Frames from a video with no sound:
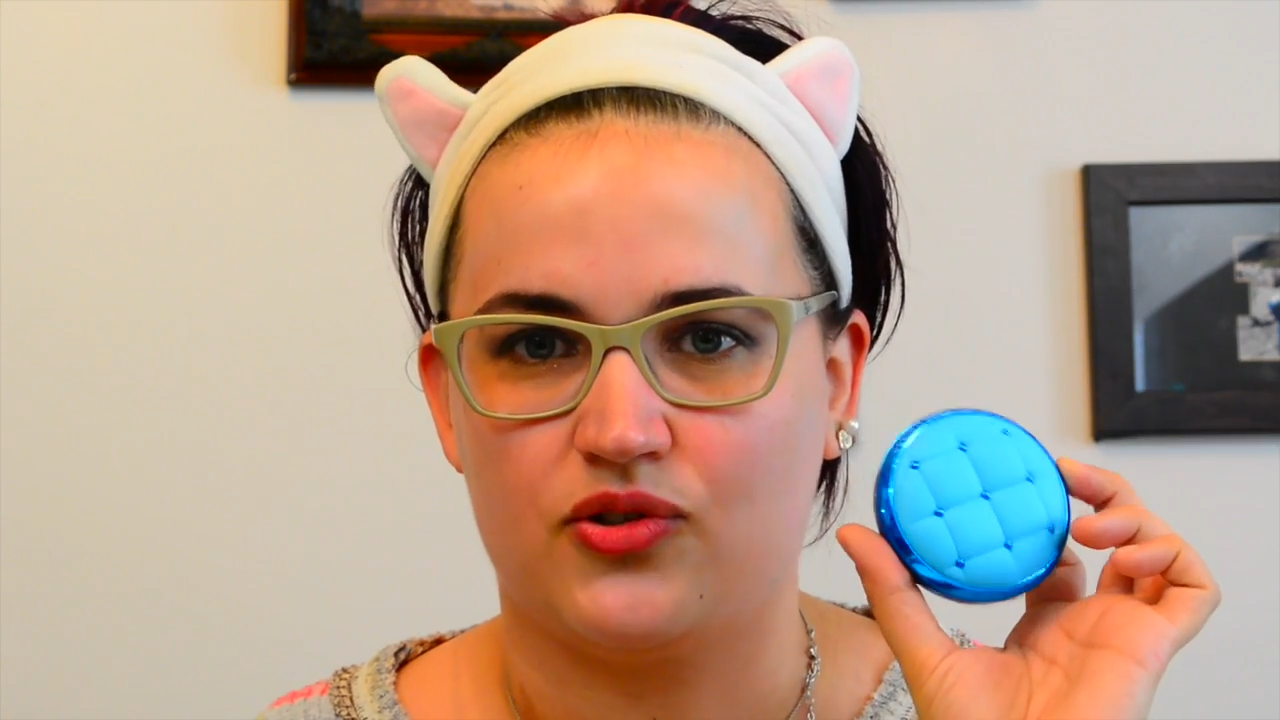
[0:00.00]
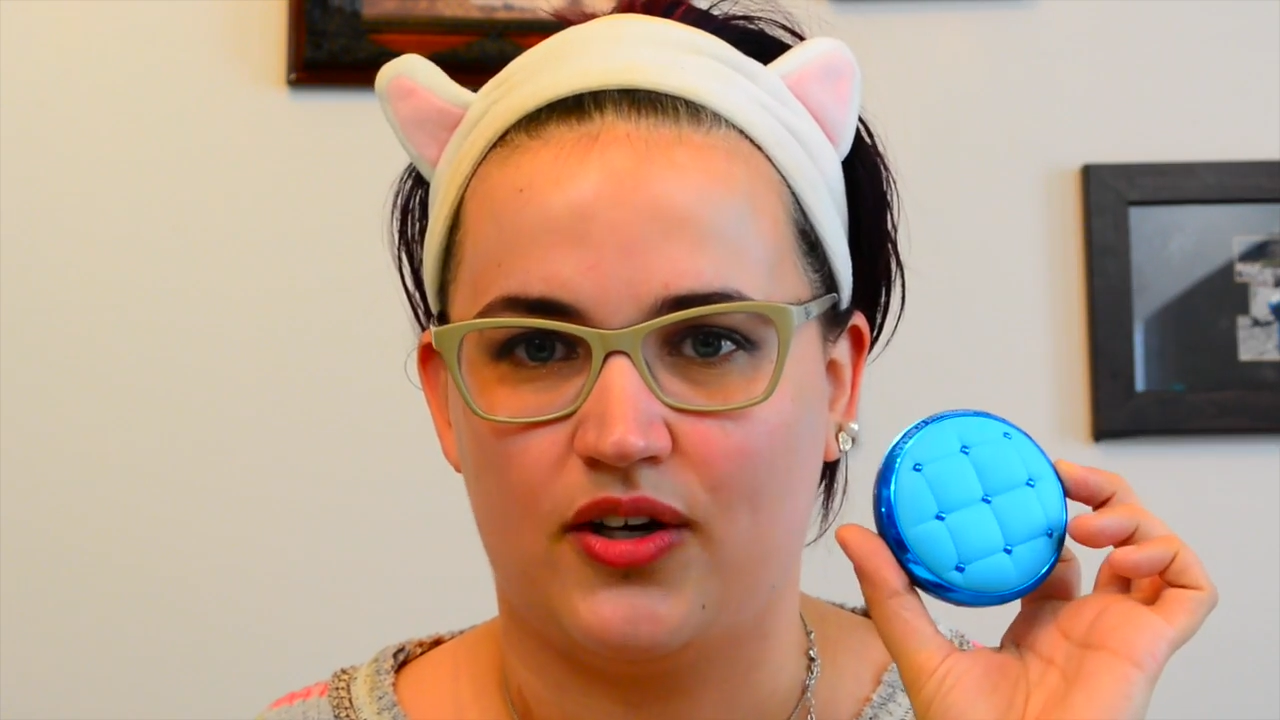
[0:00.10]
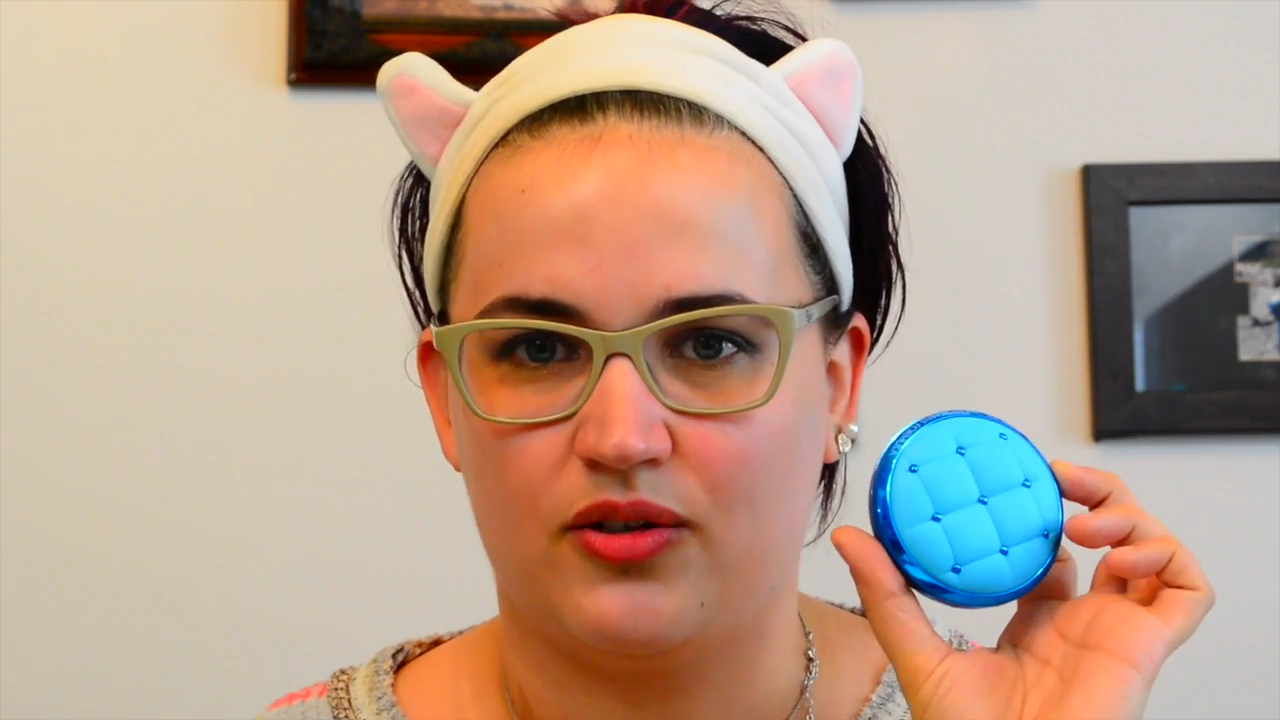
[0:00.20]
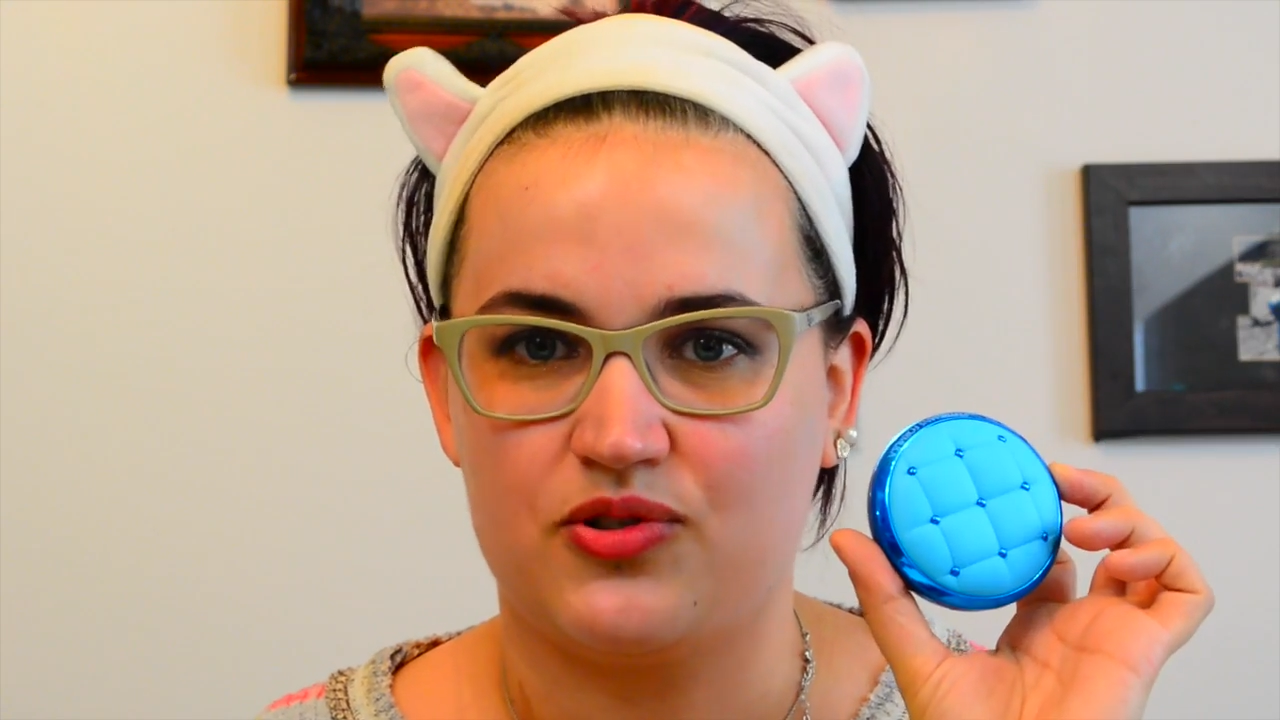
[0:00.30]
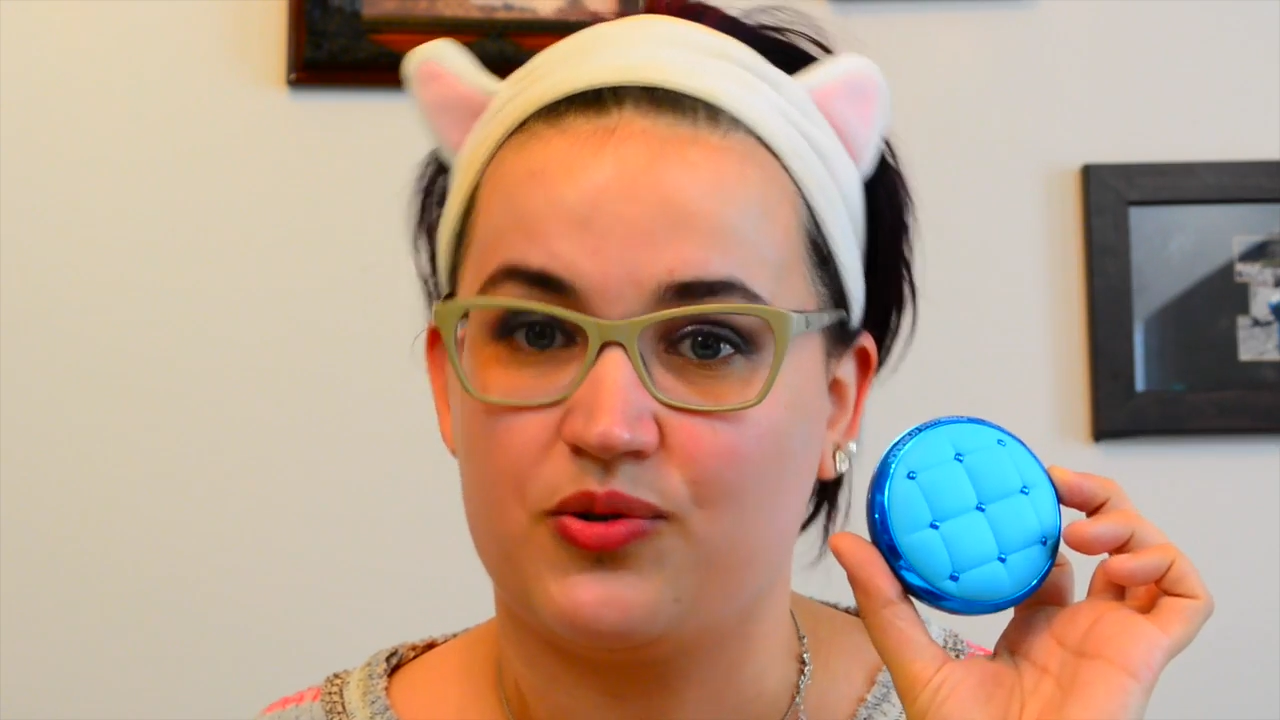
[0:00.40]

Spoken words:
Toronto it was